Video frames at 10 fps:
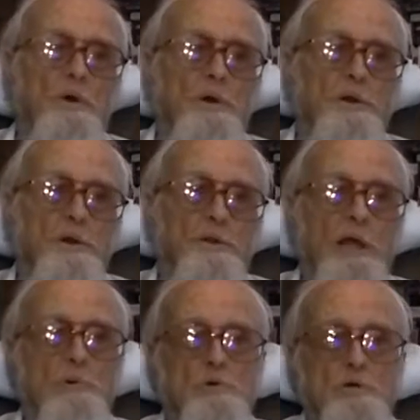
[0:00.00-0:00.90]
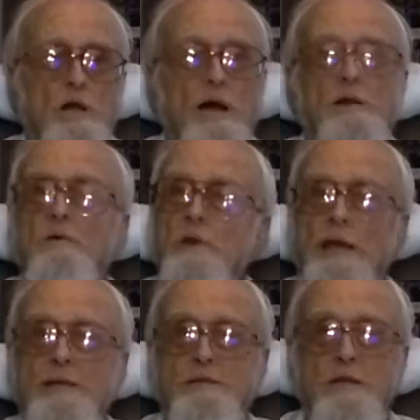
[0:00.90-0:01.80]
But they was kind of
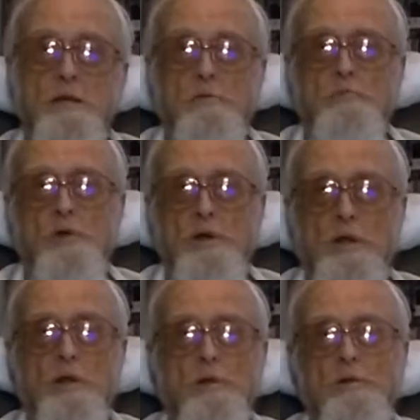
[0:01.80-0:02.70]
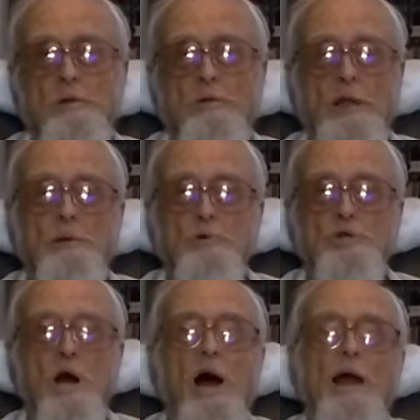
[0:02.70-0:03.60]
lazy when they was